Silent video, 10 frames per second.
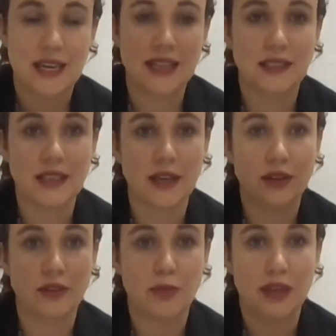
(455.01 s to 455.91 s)
instead
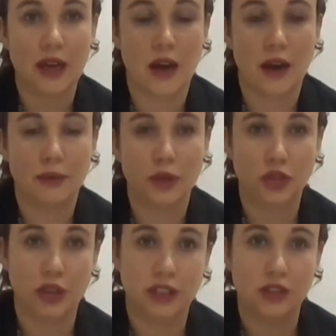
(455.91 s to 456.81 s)
of being
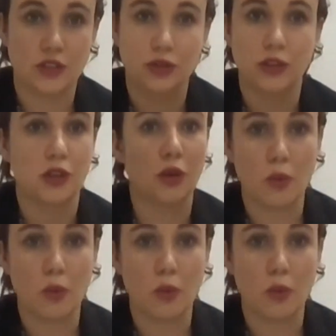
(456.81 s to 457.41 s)
restricted to